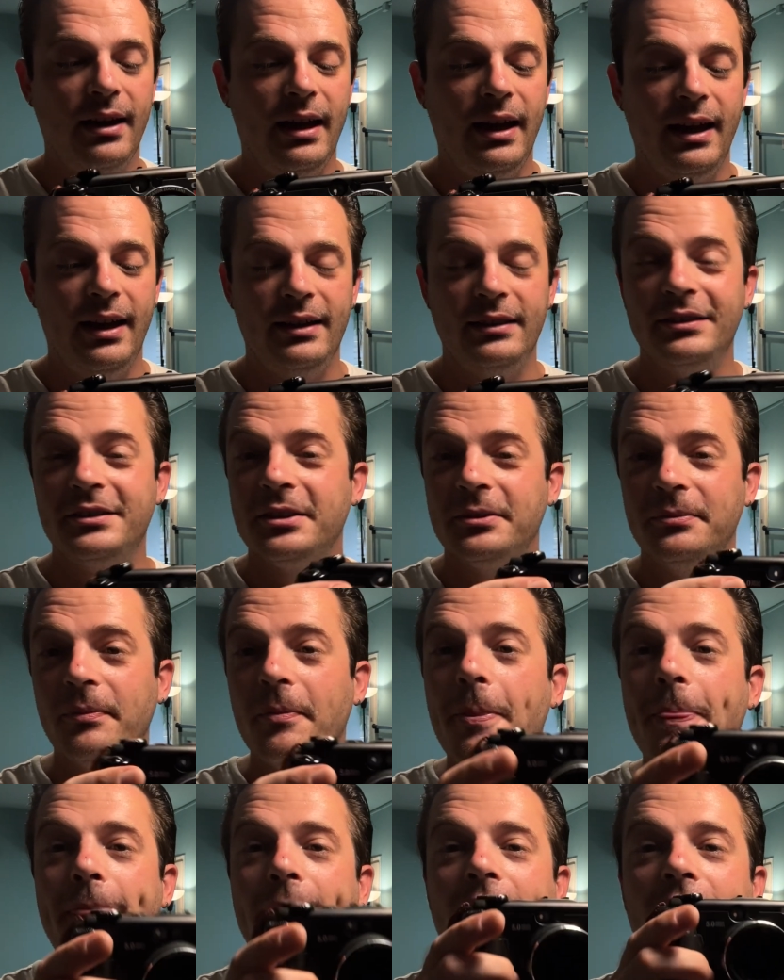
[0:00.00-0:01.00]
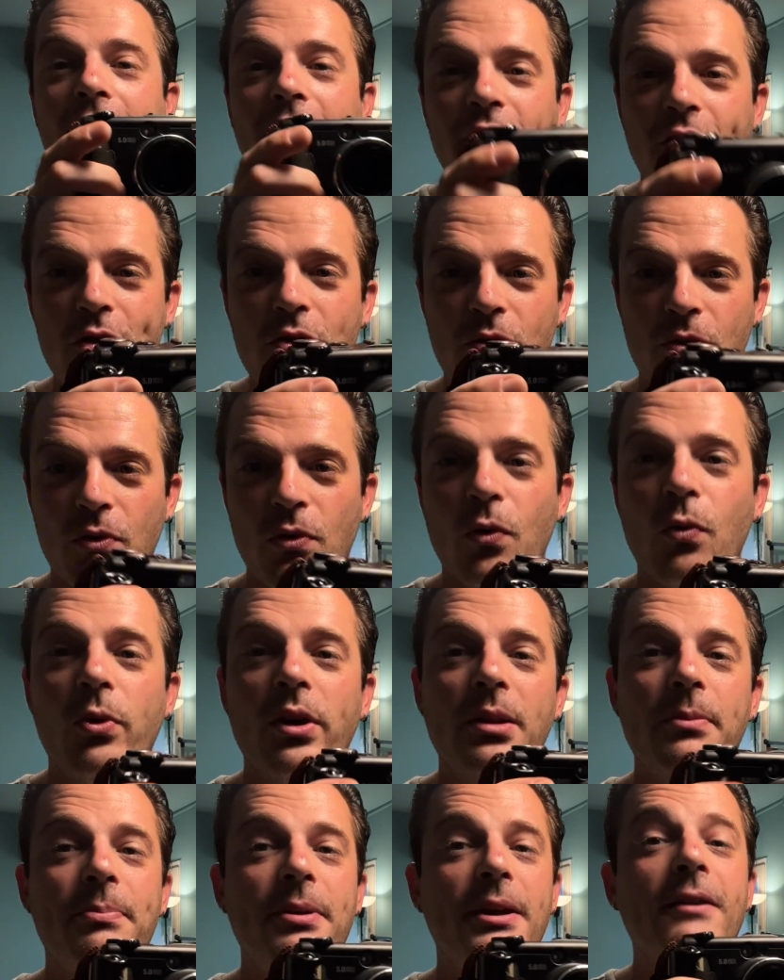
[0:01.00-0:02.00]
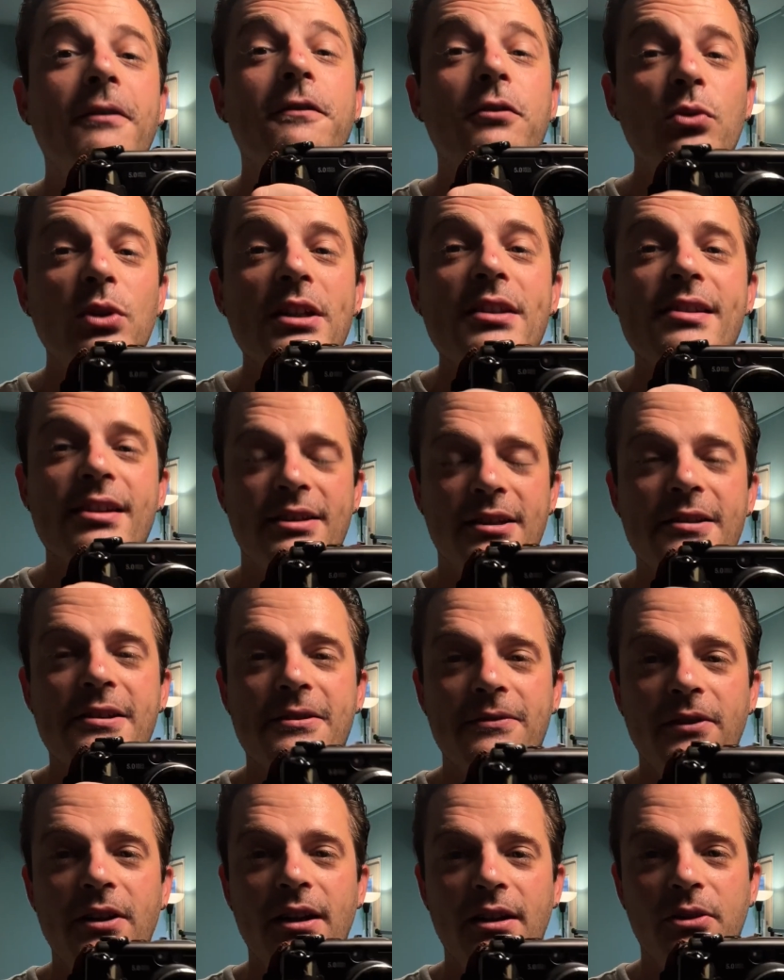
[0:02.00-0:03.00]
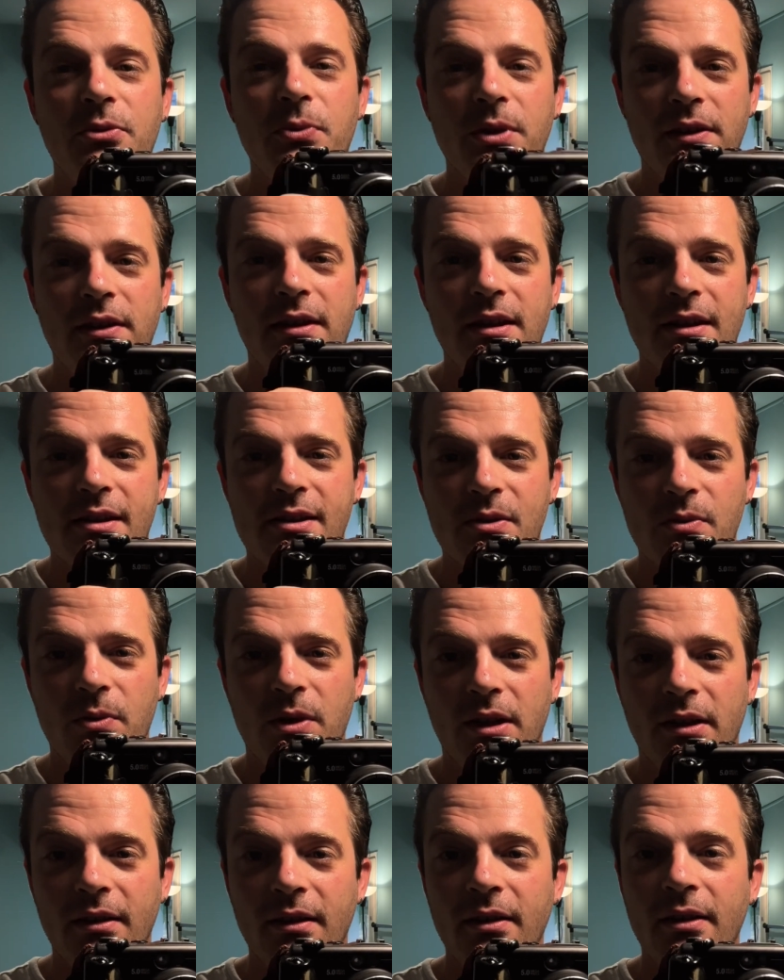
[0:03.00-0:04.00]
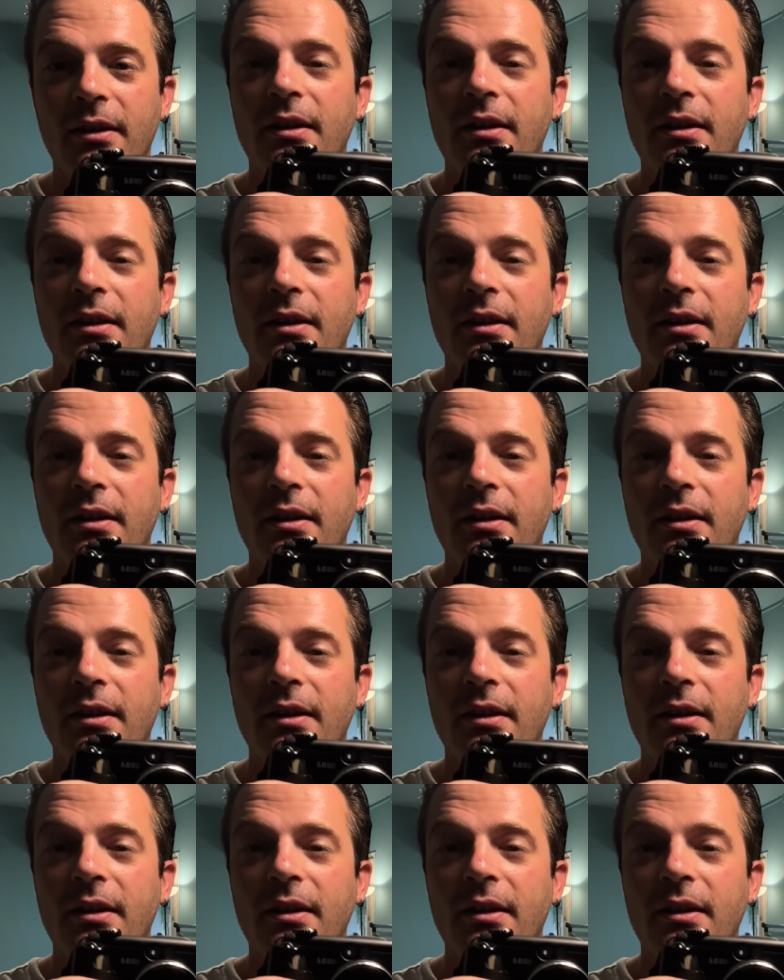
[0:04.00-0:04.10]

and you will be fully satisfied with this one.